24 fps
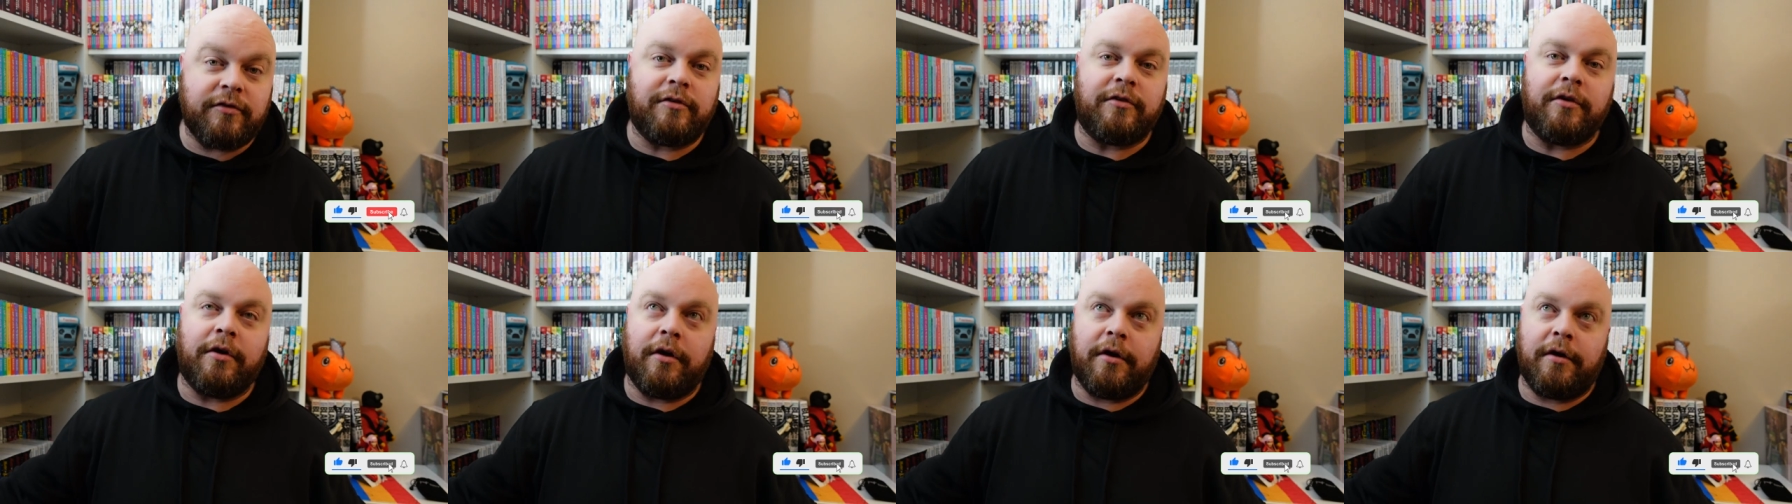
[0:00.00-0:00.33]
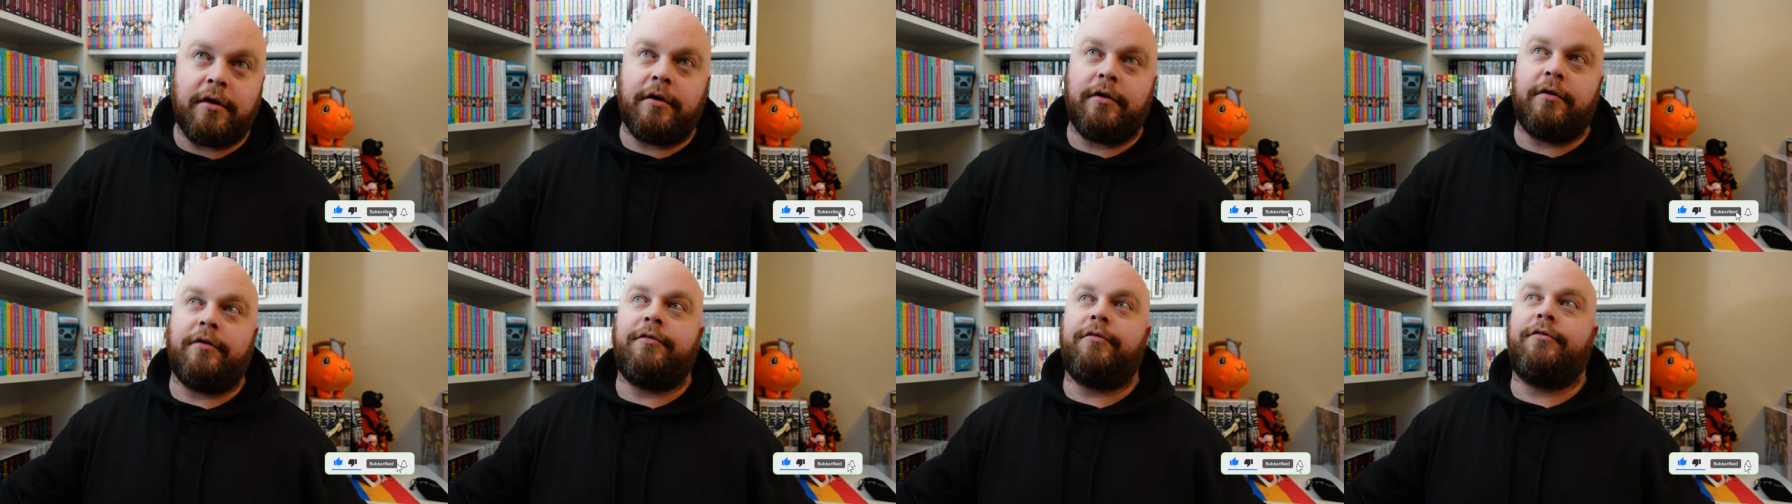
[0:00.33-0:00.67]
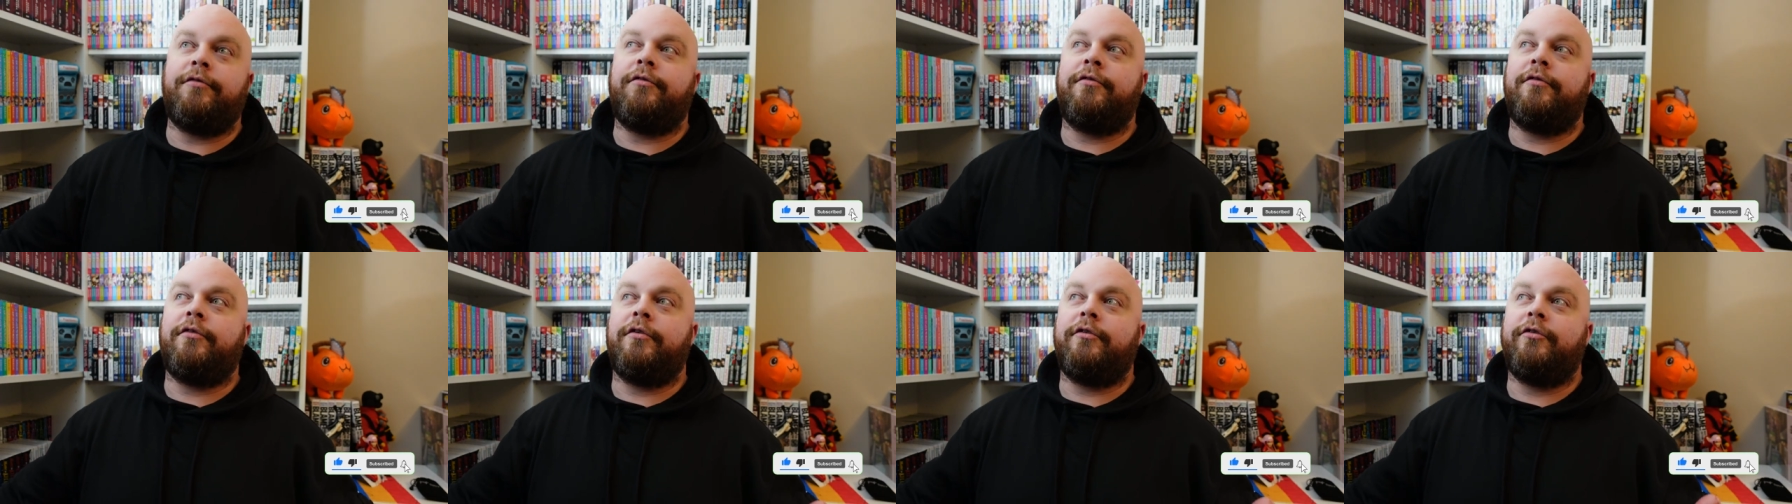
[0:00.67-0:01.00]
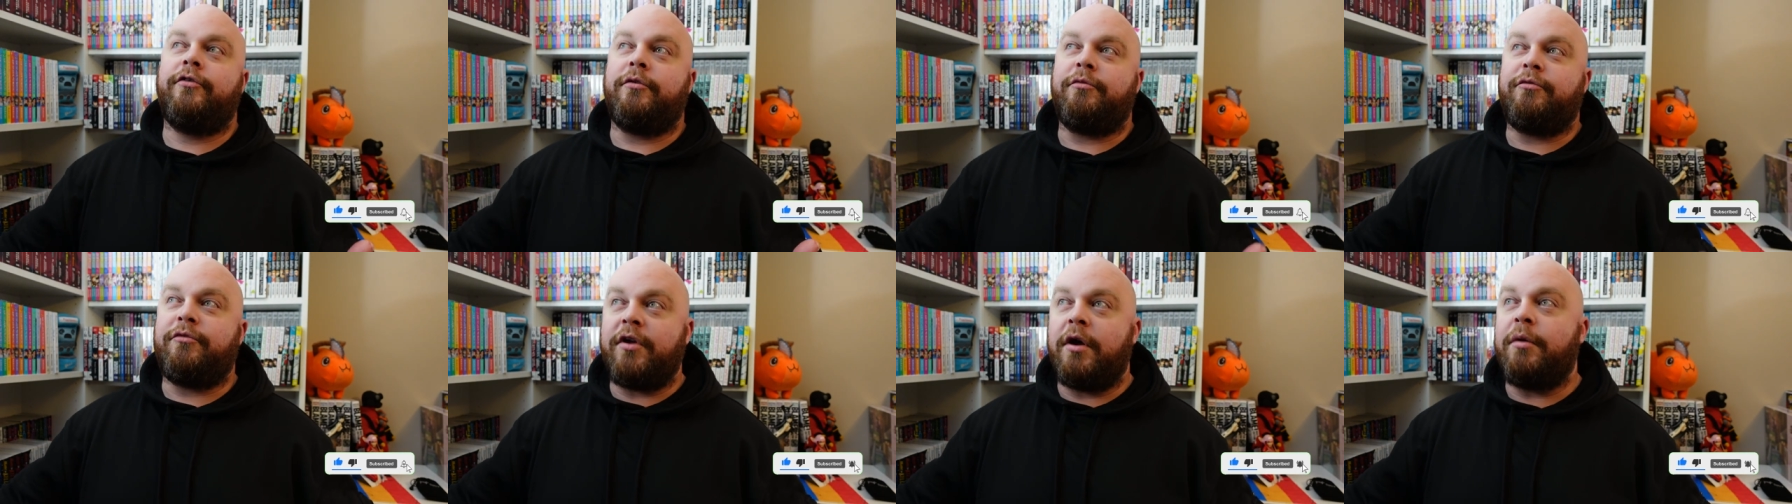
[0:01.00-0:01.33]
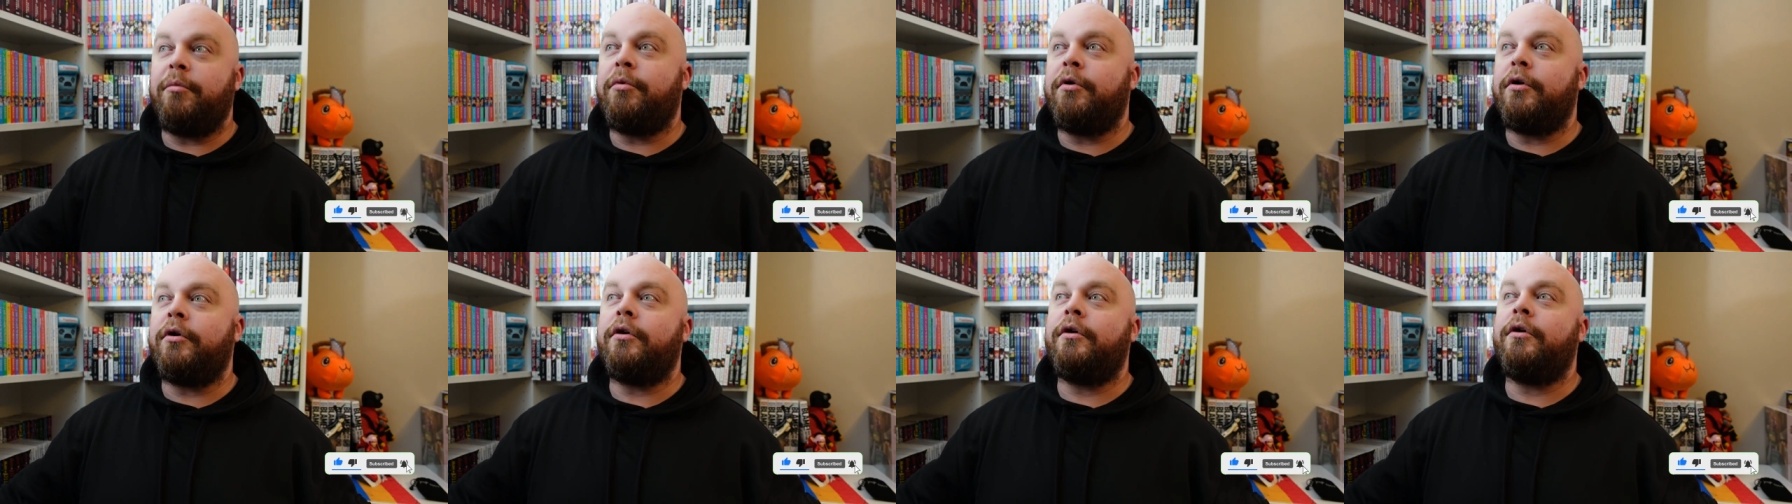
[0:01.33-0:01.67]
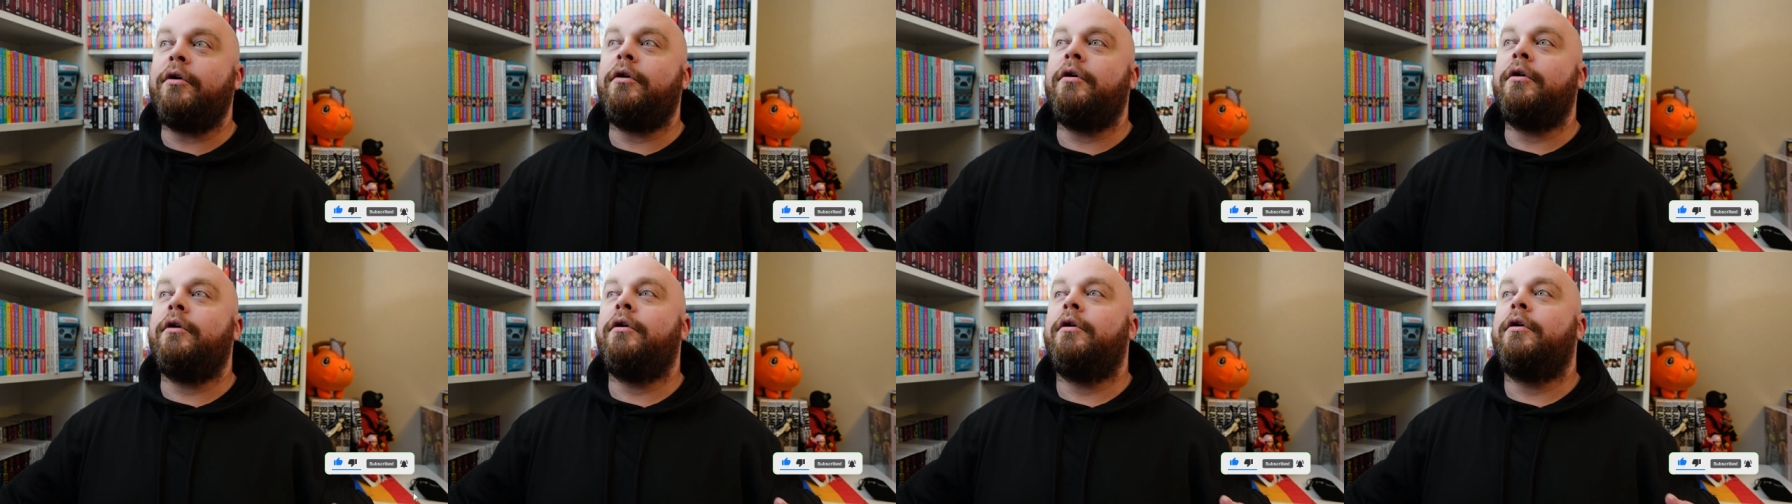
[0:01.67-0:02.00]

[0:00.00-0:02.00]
of September,